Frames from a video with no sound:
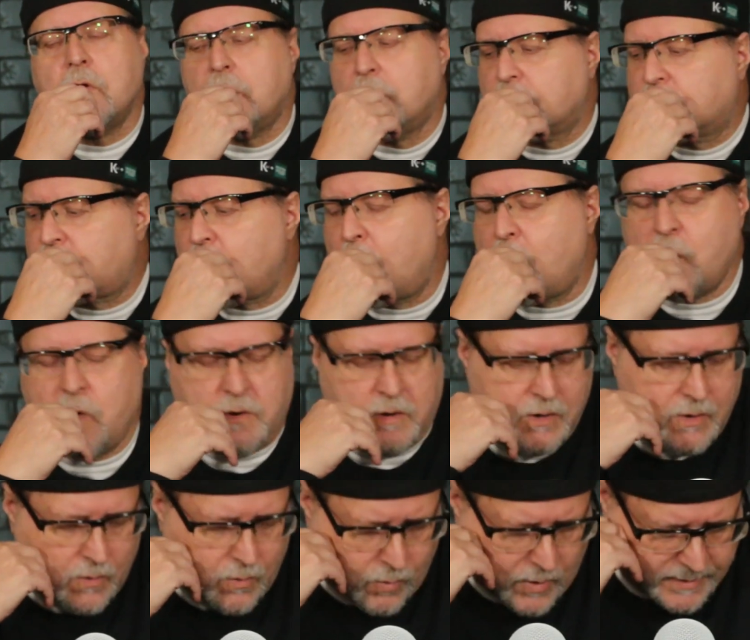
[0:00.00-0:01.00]
So,
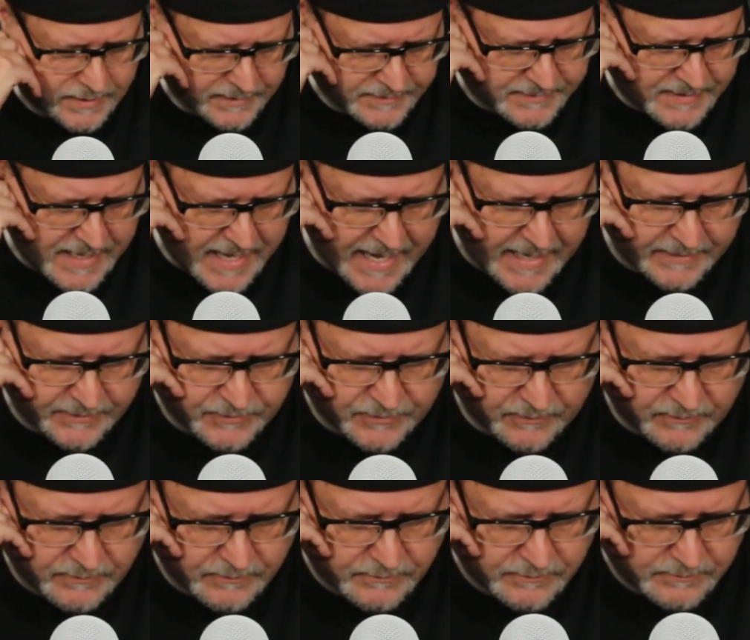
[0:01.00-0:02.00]
what is the
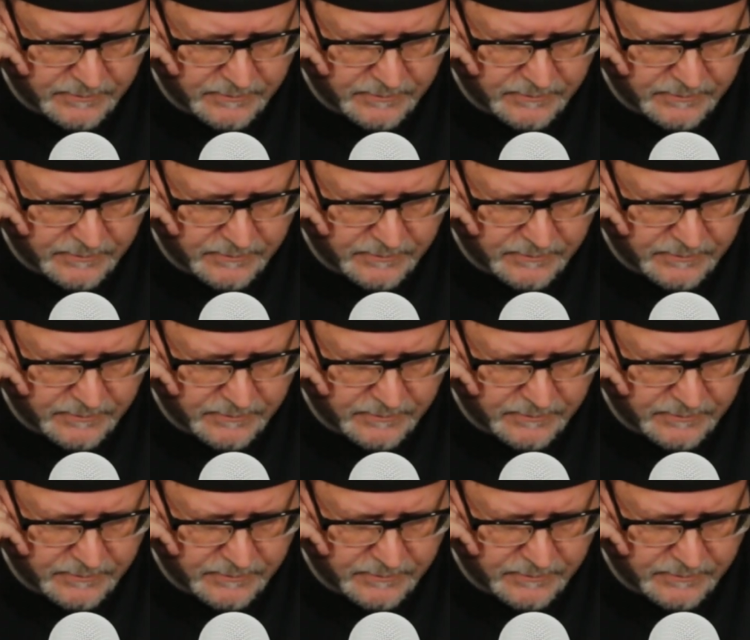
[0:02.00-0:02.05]
answer?